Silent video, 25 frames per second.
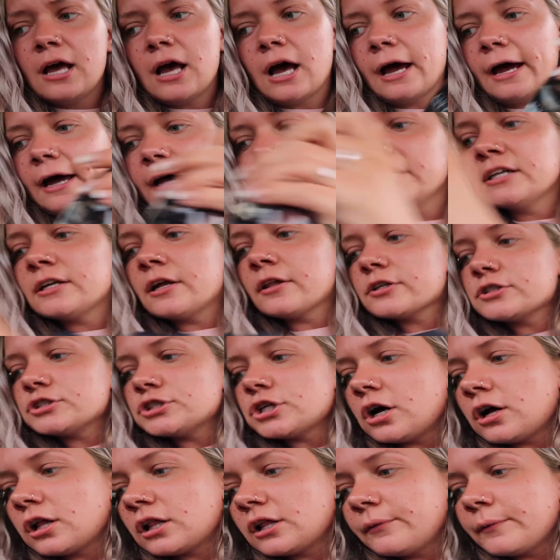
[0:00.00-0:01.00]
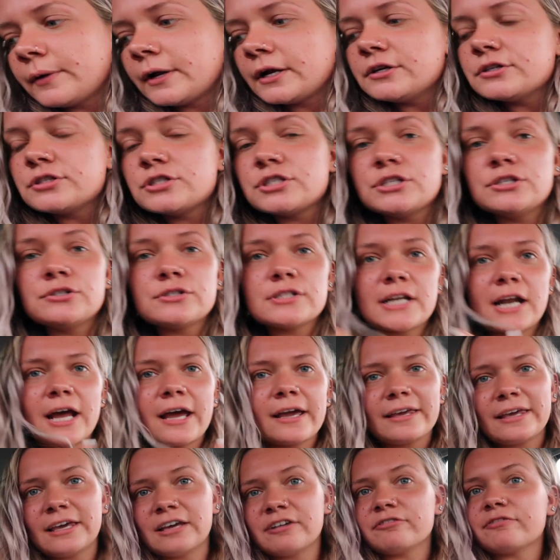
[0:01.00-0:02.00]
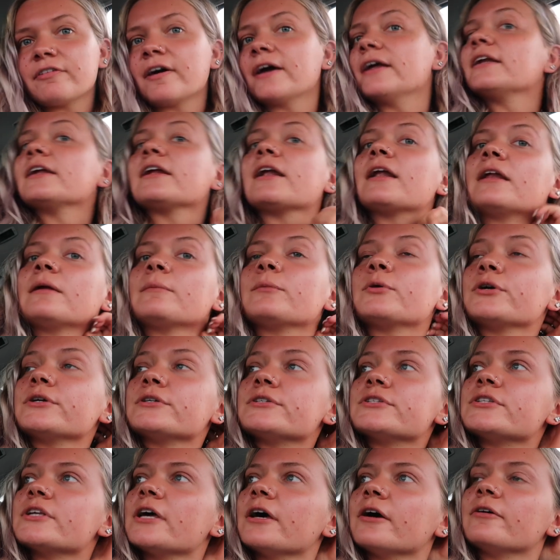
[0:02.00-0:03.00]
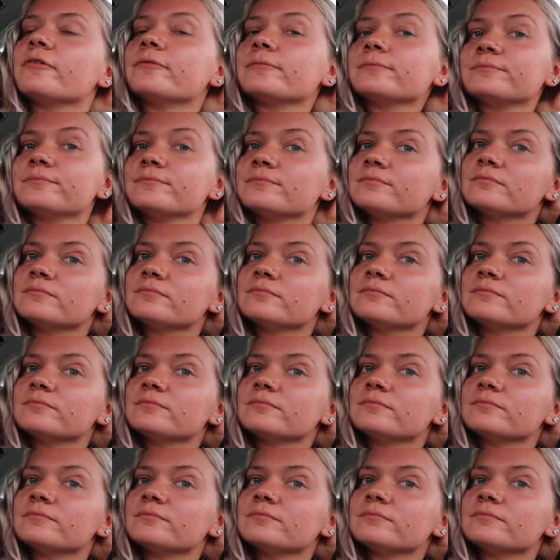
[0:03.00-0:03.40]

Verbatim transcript: I had another chocolate one I used to use and I can't find it anymore, so